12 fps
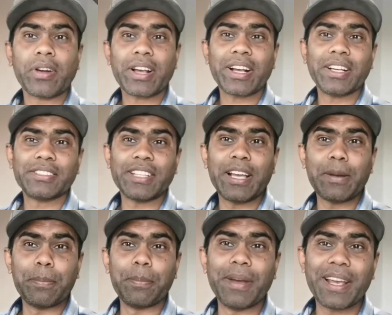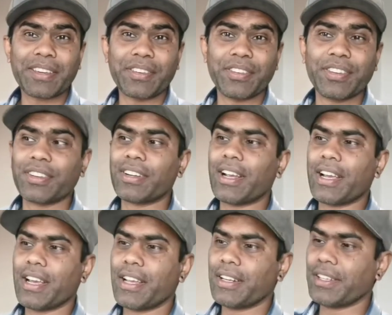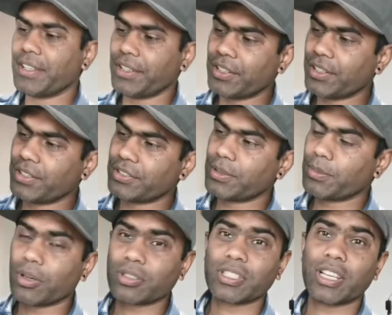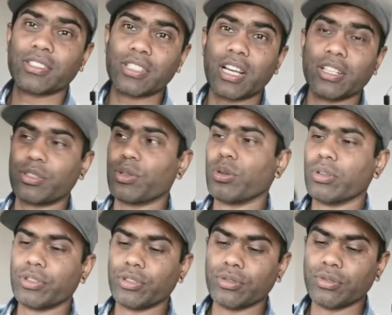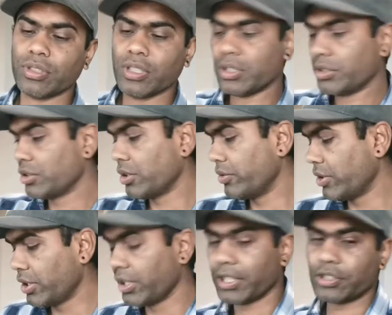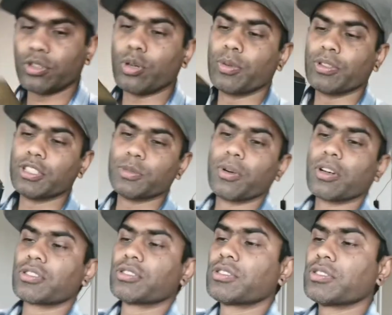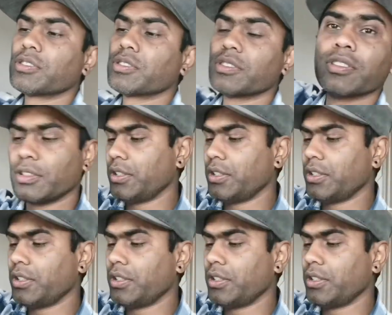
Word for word: okay guys i am back here and here is the box as i told you so uh, let's open this box